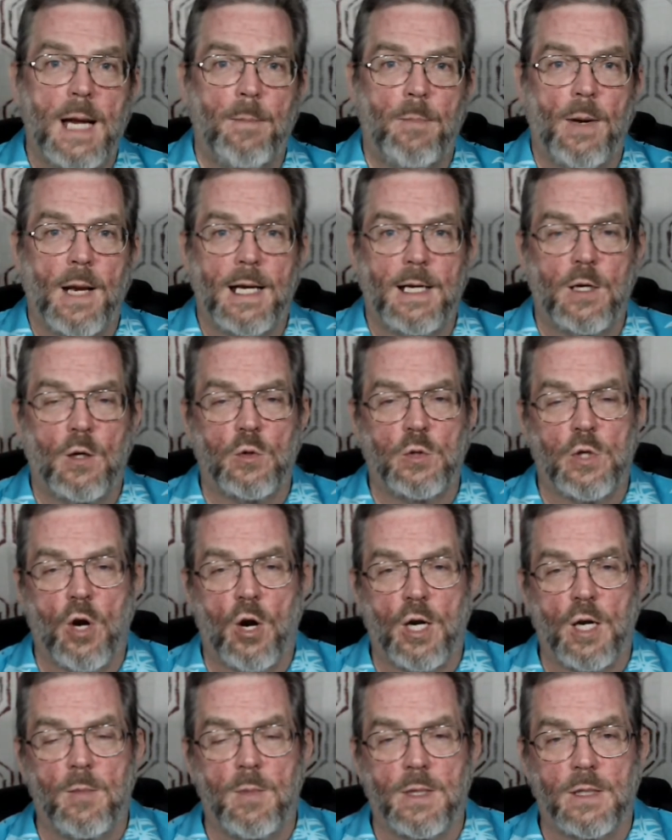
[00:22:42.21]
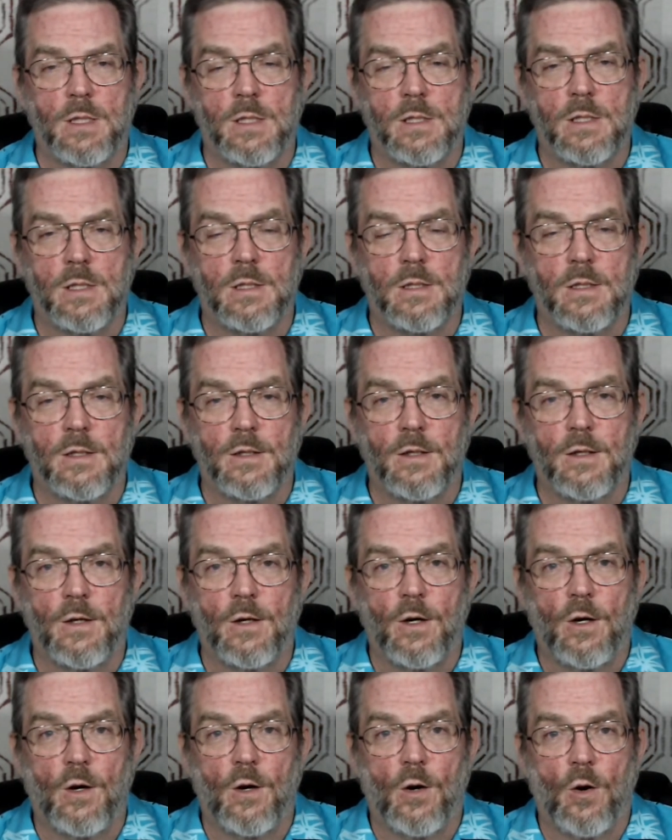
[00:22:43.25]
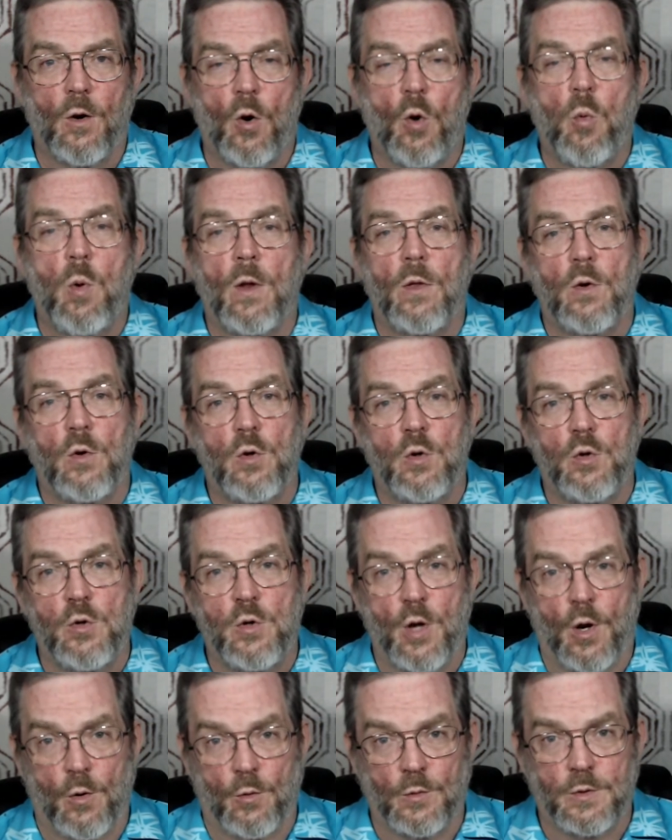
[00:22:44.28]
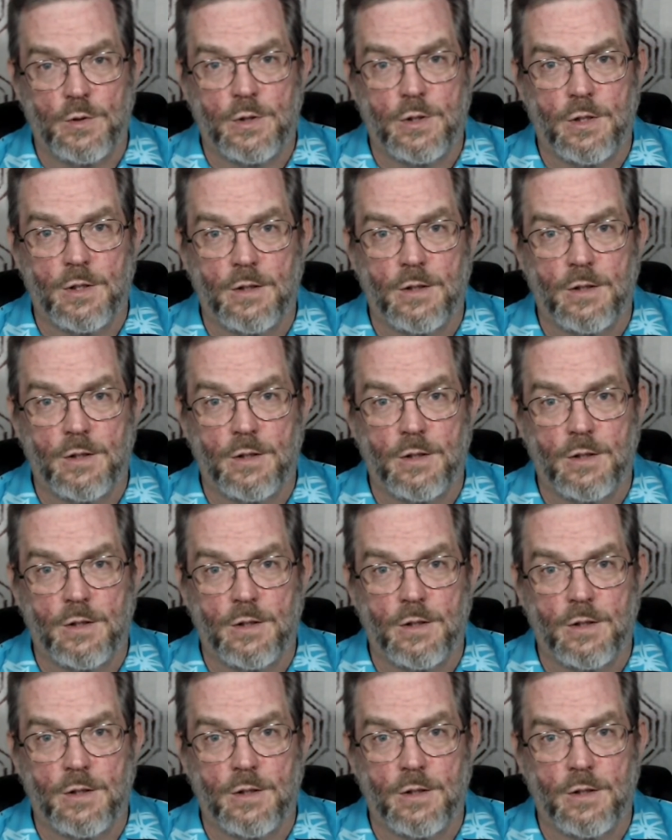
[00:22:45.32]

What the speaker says: Plato's arguments or whether you don't.